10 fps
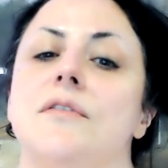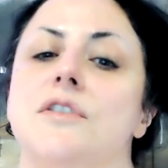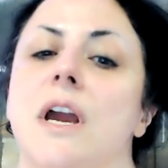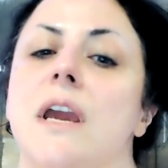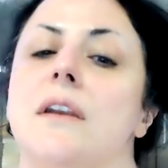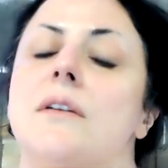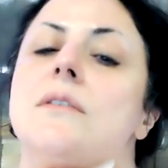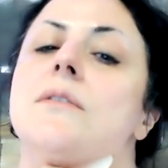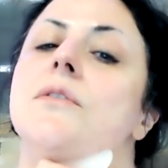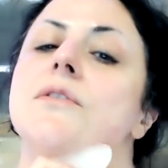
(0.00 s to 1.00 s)
Jade
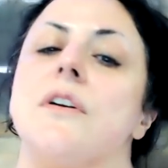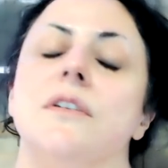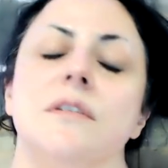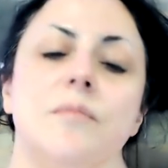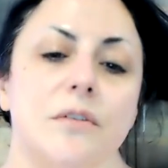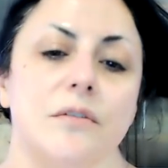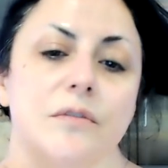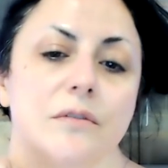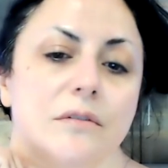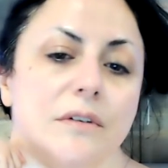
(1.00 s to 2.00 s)
also is
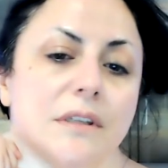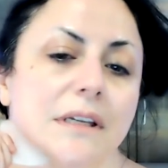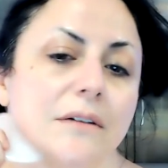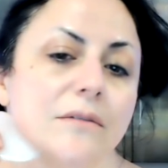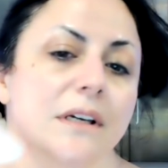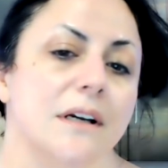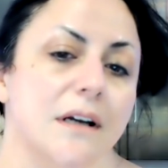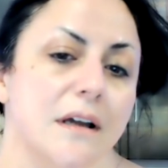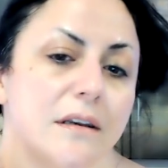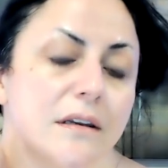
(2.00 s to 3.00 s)
beautiful in that
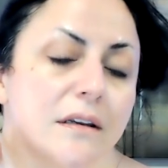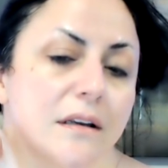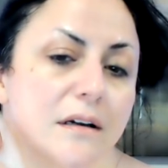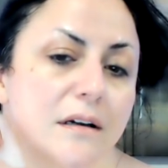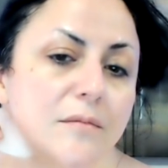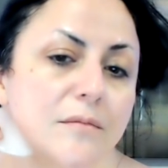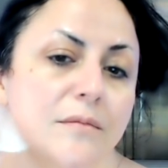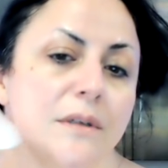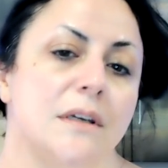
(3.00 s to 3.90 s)
regard, in